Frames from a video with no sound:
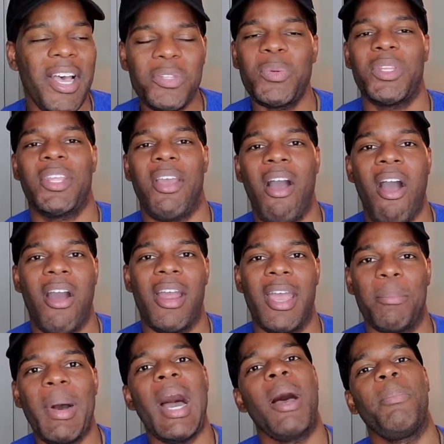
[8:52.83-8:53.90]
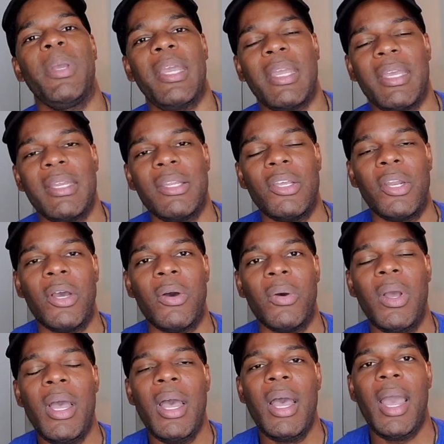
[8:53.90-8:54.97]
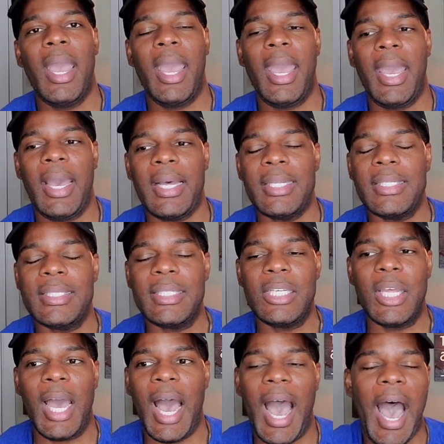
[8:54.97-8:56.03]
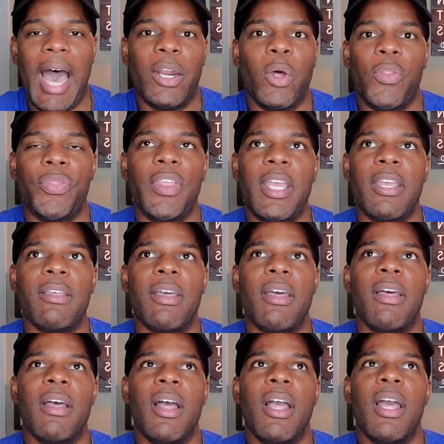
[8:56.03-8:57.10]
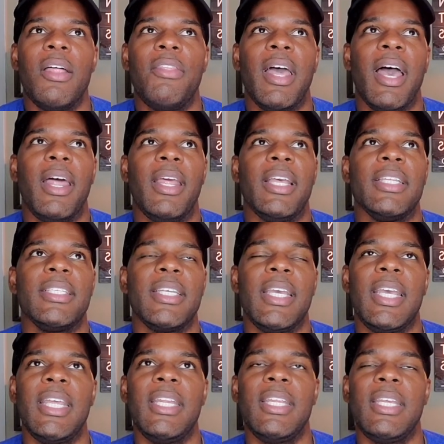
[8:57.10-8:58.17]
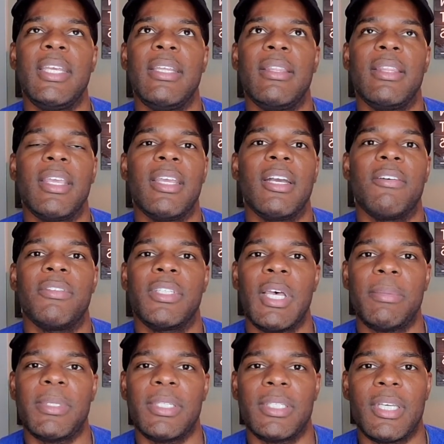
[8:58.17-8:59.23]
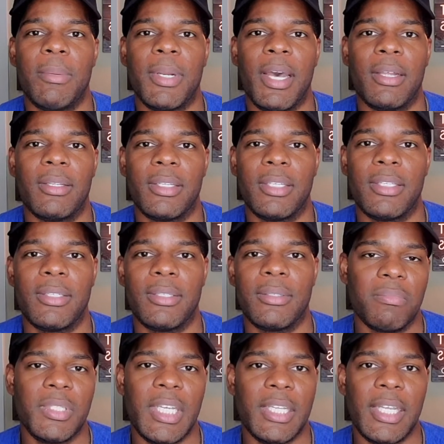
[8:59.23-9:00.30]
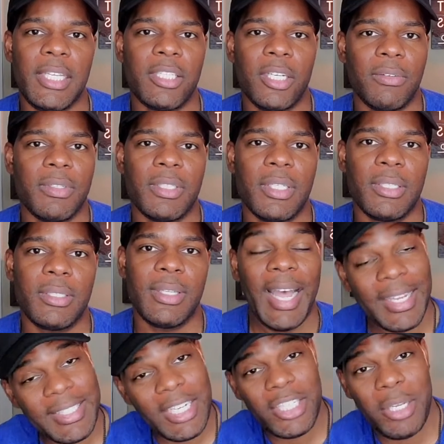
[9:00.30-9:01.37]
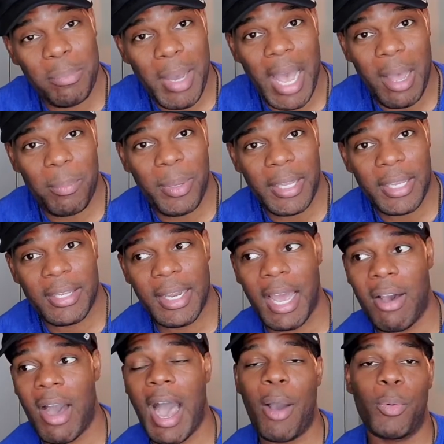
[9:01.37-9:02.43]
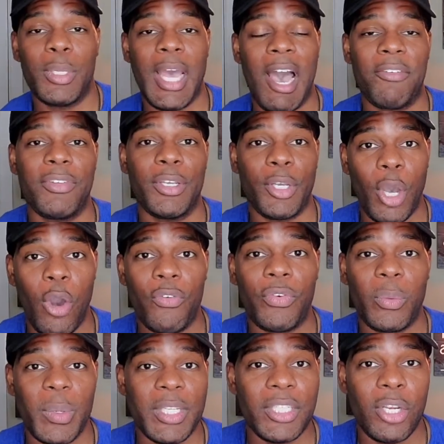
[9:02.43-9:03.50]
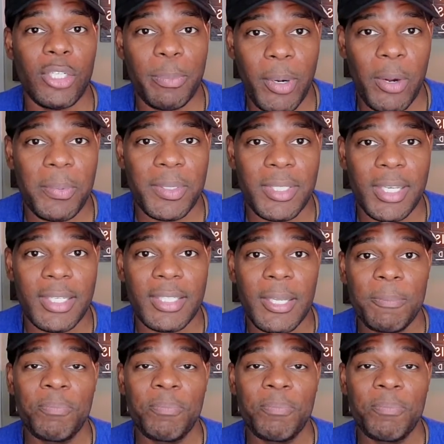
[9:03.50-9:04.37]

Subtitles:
what they are, in my opinion, you know? And I don't think that is anything of substance coming out of these Sunday services. That's just in my opinion. Now, I would have to go for research purposes,